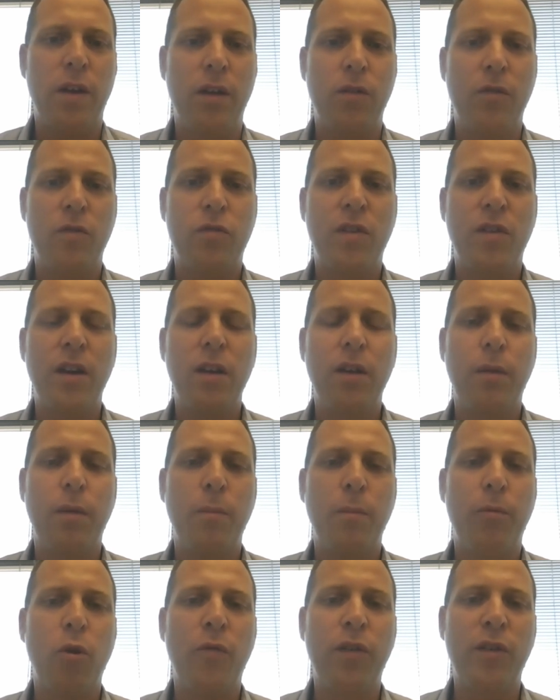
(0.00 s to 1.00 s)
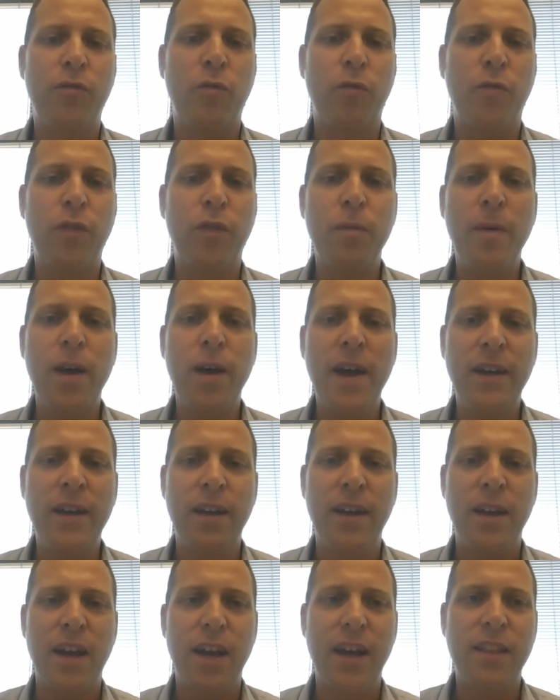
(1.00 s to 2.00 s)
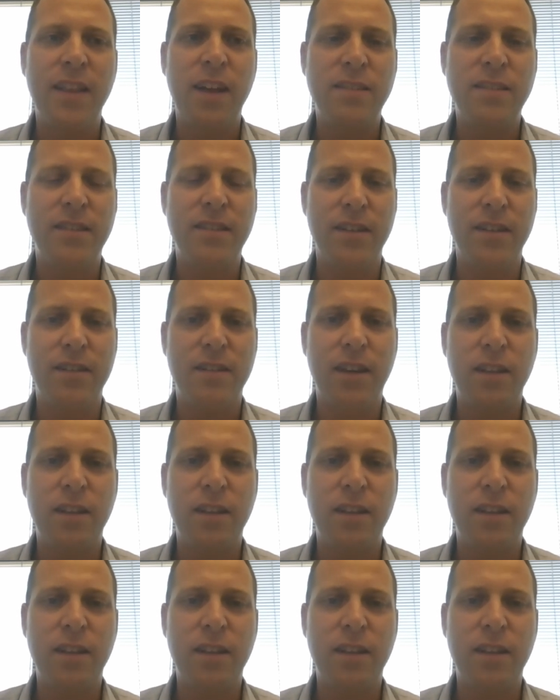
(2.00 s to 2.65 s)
You're sending them profiles for feedback, and that's it.